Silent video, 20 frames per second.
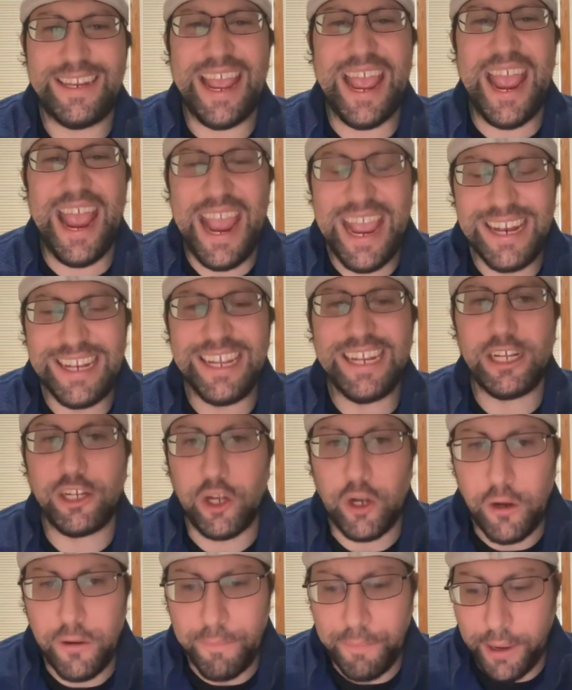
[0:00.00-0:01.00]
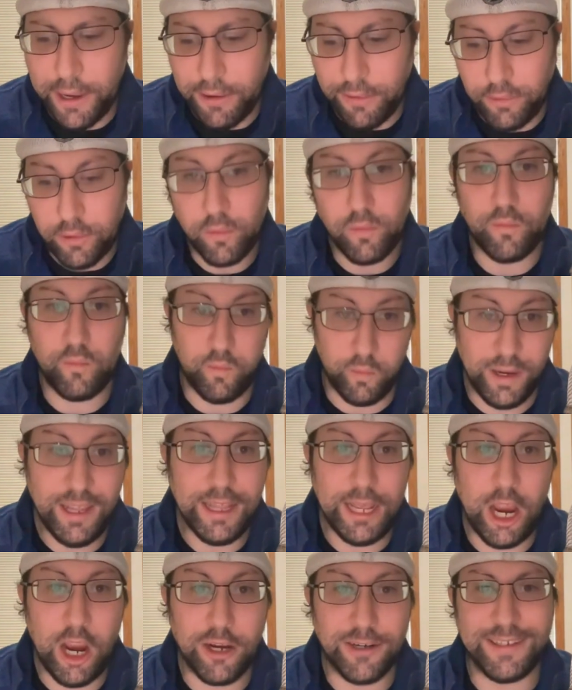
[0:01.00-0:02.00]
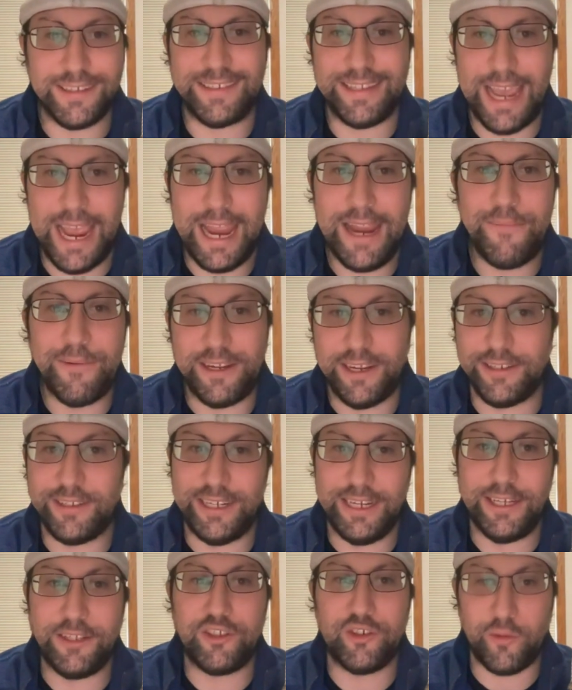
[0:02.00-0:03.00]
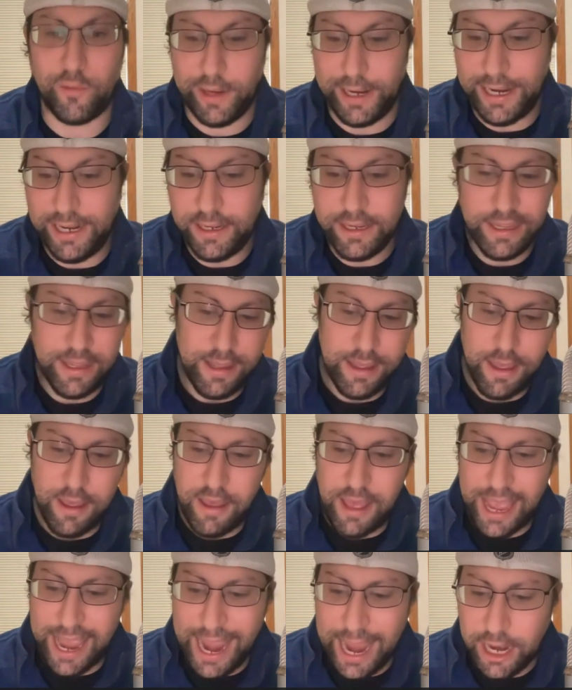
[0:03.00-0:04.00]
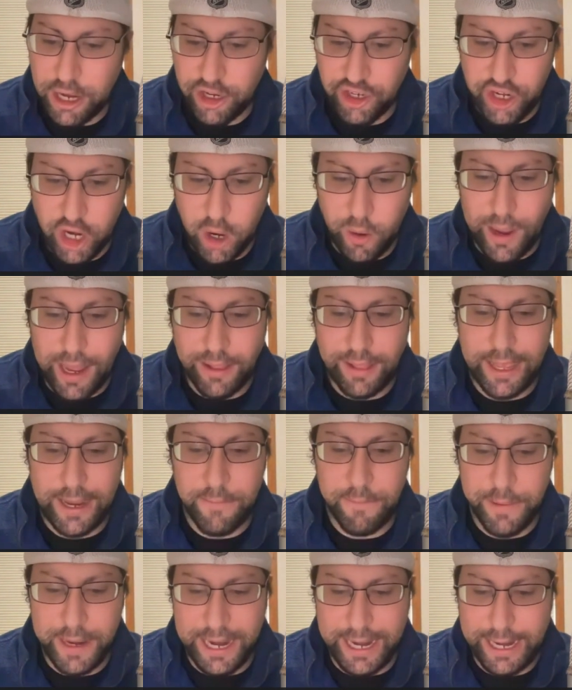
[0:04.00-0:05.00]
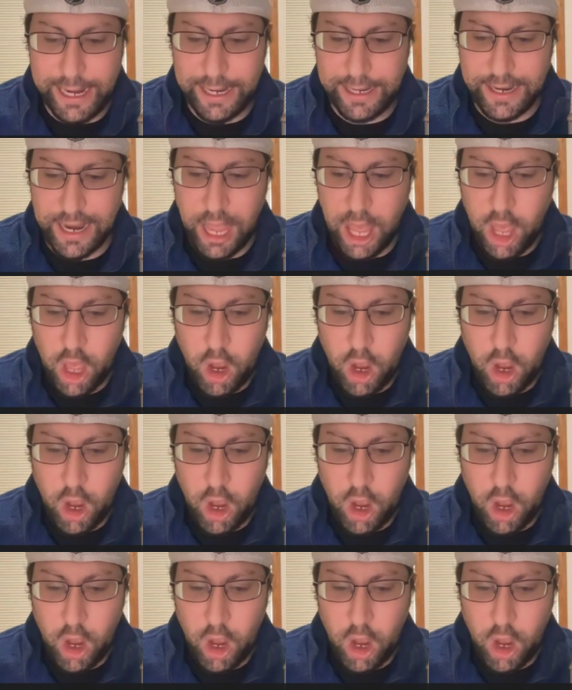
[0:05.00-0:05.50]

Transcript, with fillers: Antetokounmpo, really hard to say because he is Greek, and Joel Embiid.